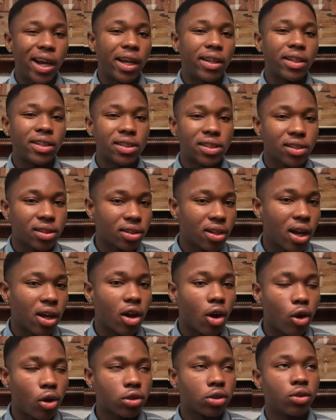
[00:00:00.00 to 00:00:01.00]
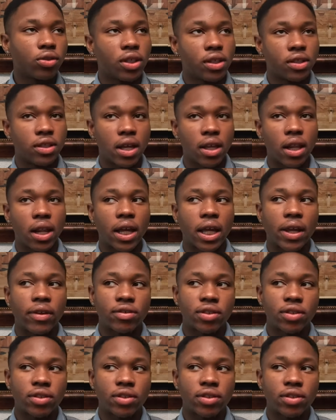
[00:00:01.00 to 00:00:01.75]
And this is not also to say, like,